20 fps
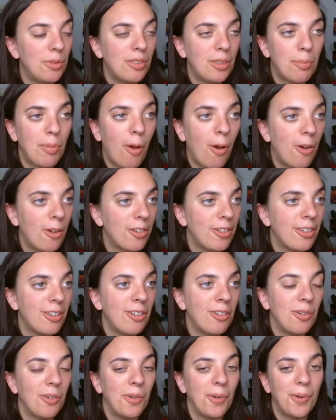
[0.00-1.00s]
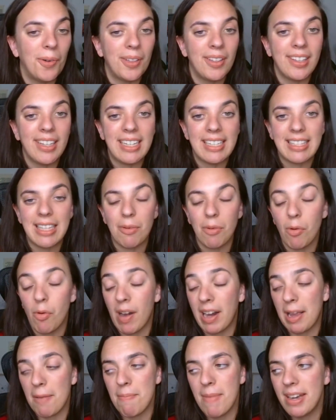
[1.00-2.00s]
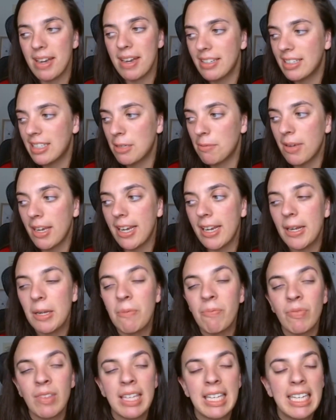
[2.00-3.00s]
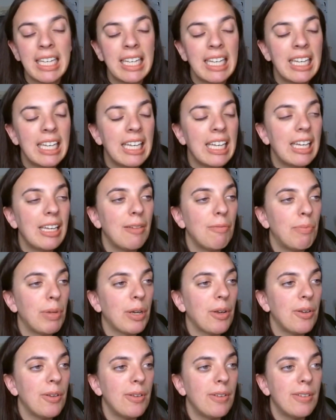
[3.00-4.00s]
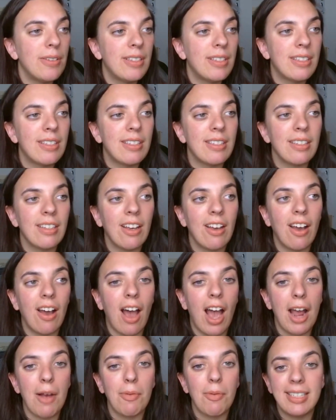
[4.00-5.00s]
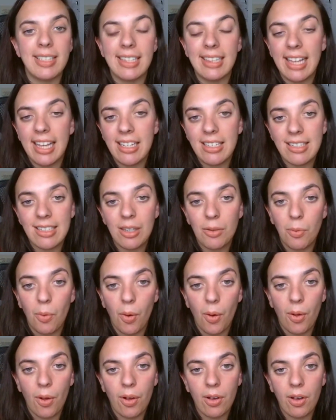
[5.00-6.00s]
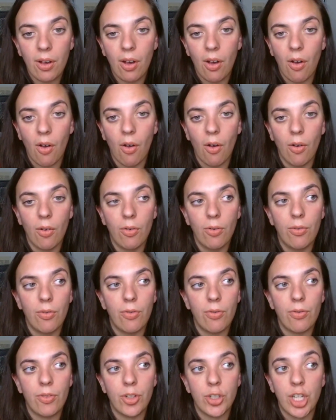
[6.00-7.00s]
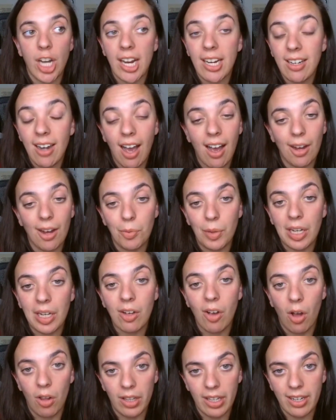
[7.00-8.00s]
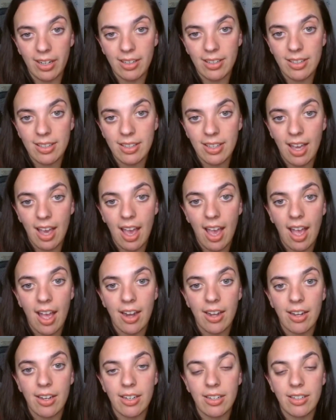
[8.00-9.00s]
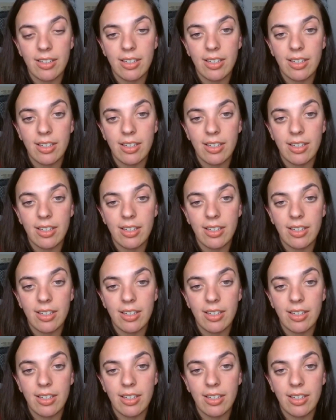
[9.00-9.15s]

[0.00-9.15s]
upon or things that were recommended to me, because I was led to the work of Jane Hardwicke Collins, and